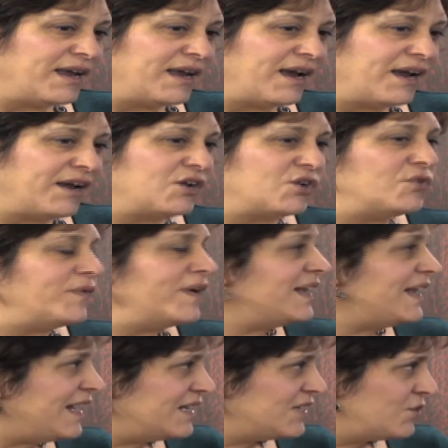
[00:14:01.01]
I could
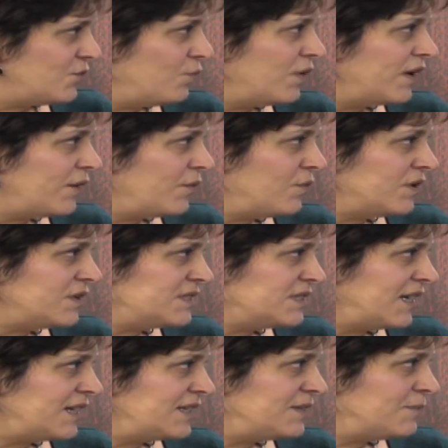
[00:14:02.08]
relate to what it was
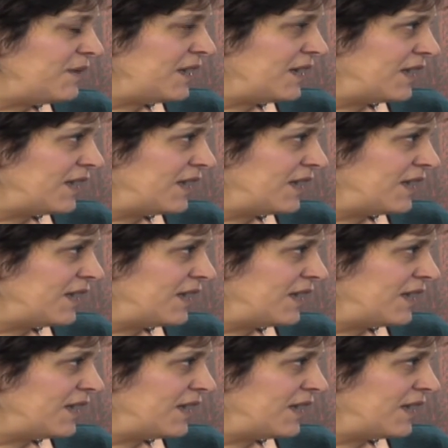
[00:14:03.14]
like to be a